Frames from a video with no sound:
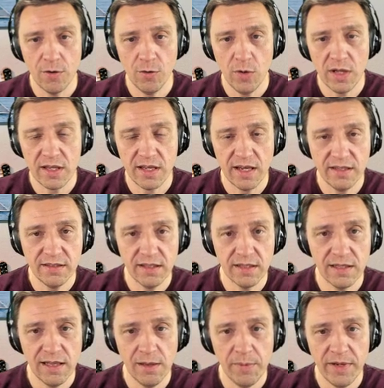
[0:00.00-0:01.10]
No, he takes
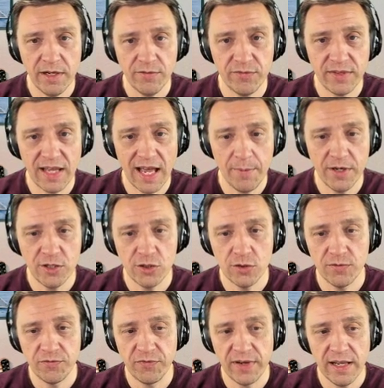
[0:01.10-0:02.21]
a little bit of damage
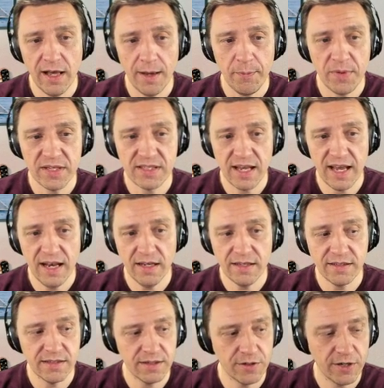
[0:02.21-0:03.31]
to fill up his
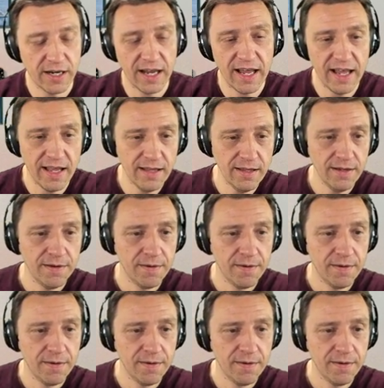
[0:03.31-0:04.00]
elixir again.